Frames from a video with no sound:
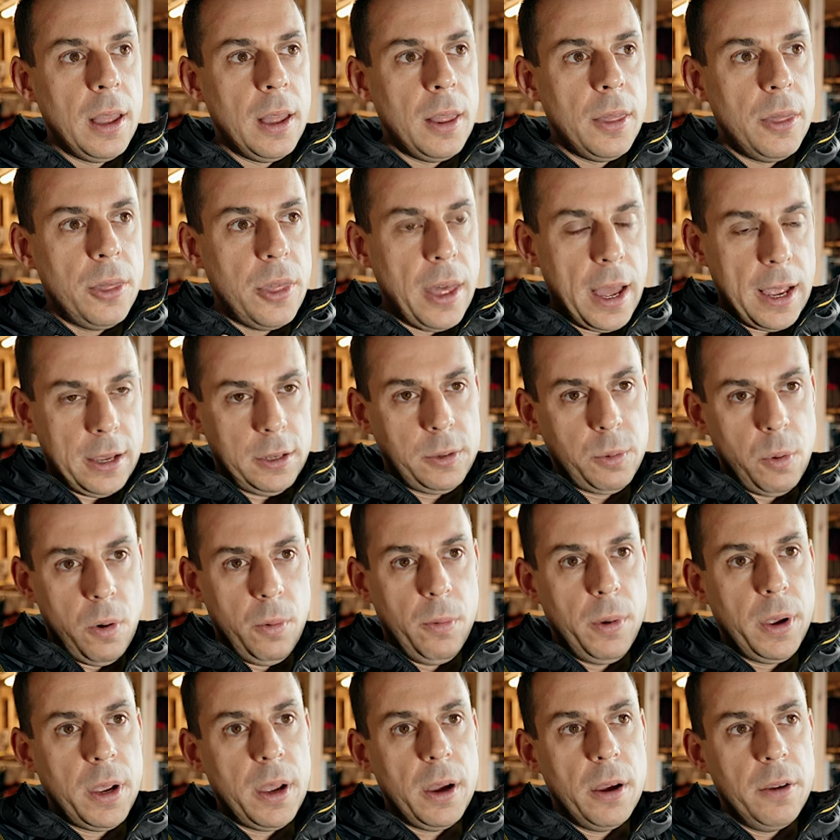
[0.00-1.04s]
That's
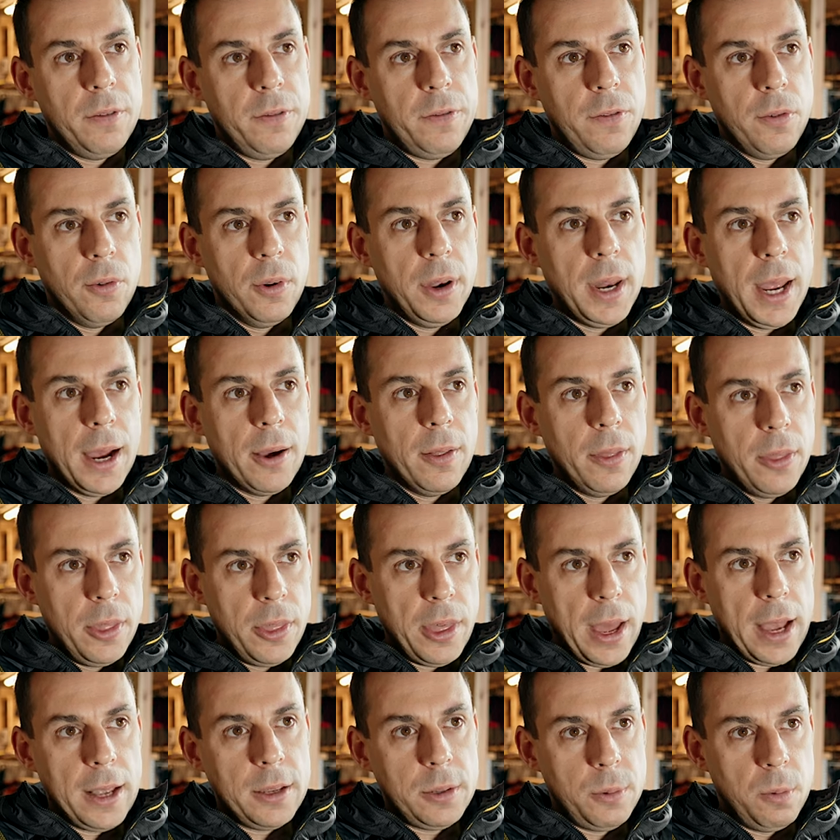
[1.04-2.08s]
what we're going for now, and
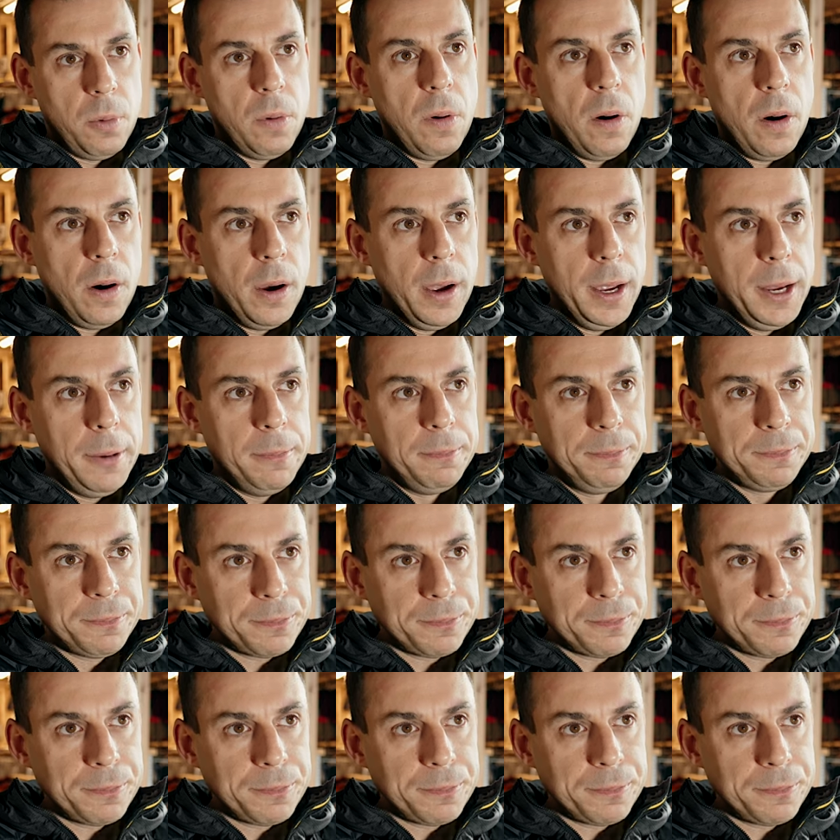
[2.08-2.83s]
that's why